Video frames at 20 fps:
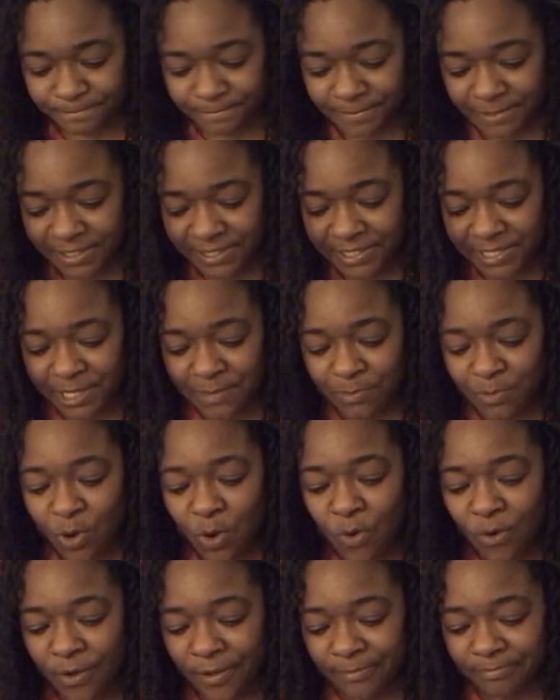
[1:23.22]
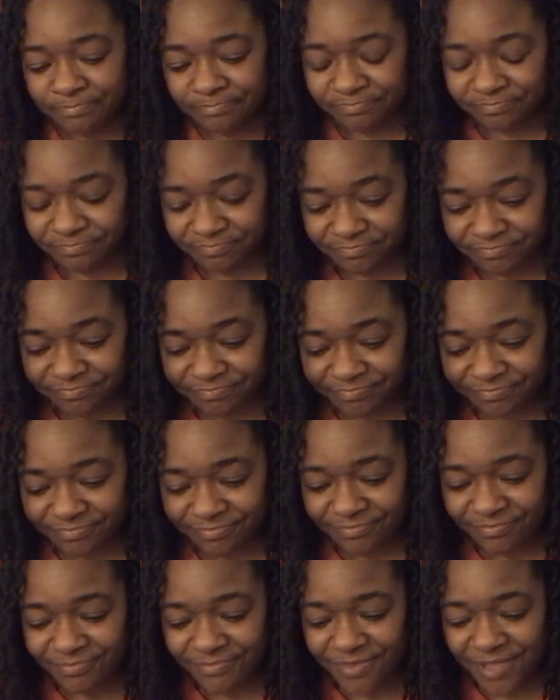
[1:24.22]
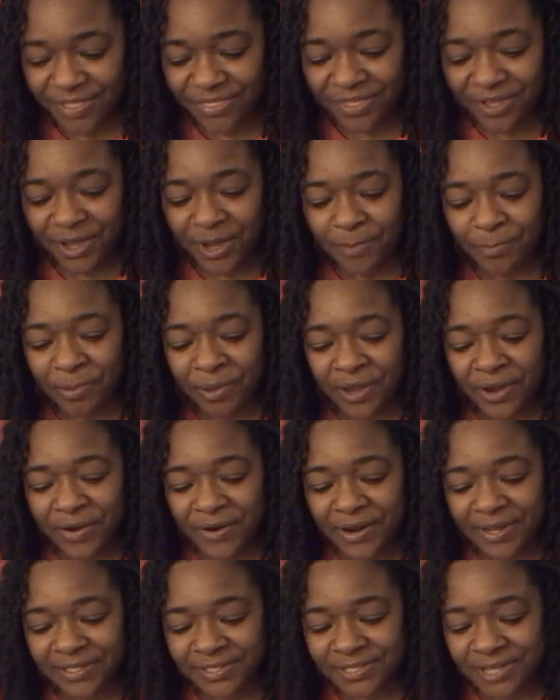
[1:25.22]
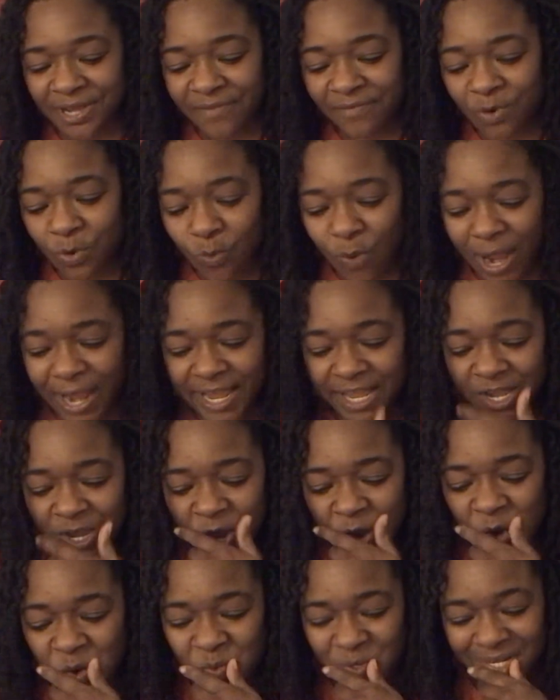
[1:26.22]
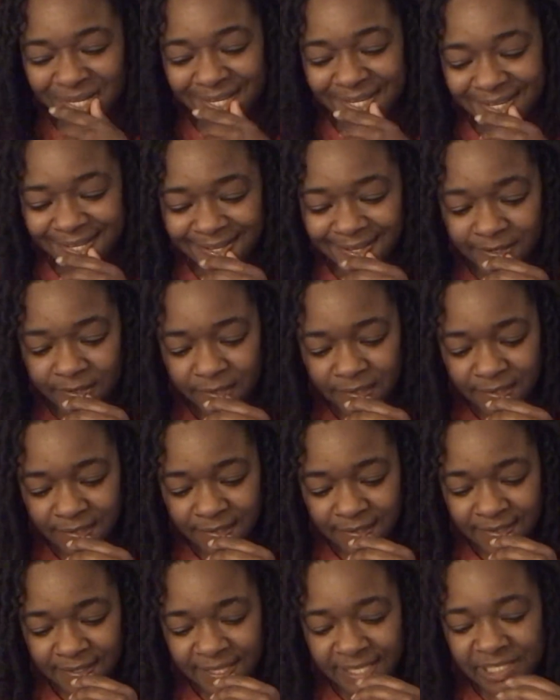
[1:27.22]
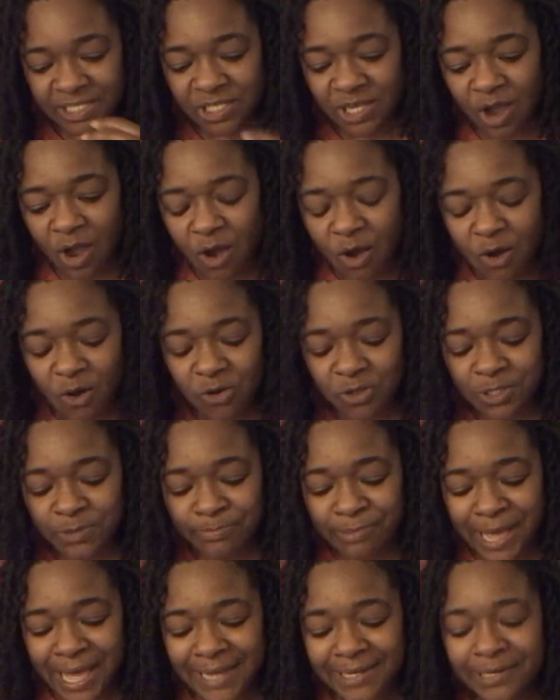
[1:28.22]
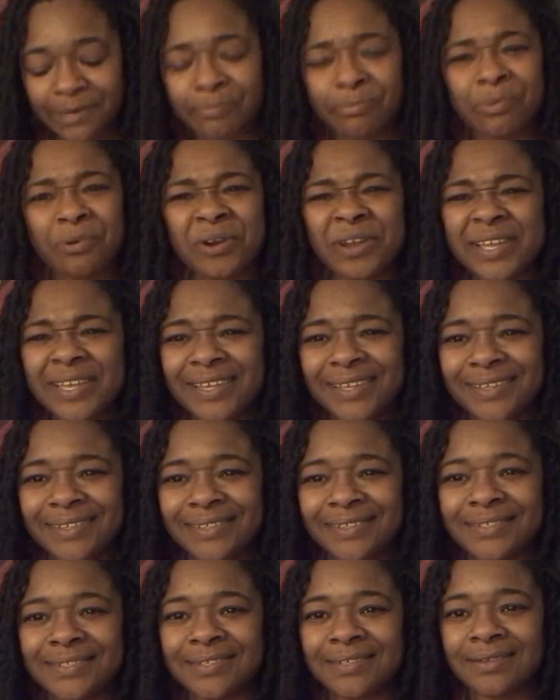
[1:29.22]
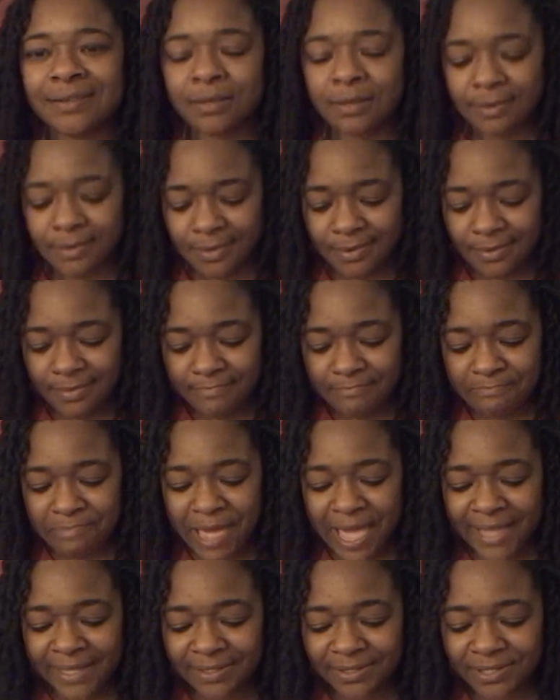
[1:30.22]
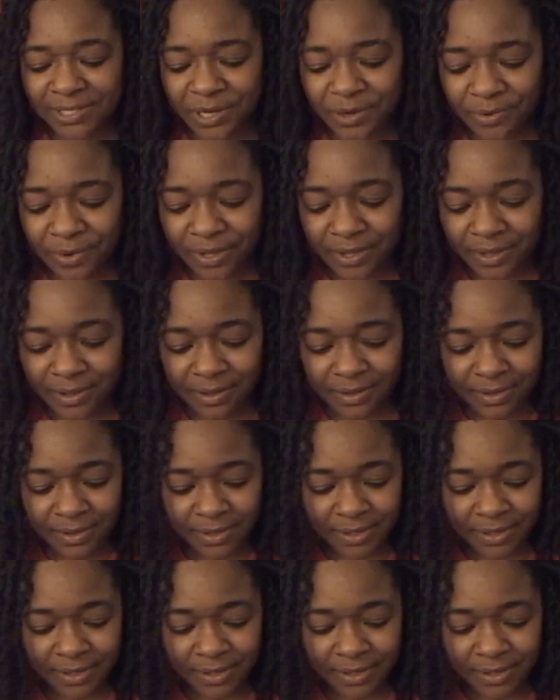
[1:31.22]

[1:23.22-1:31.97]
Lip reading: Let's keep going. The appearance of a white coating is caused by debris, bacteria,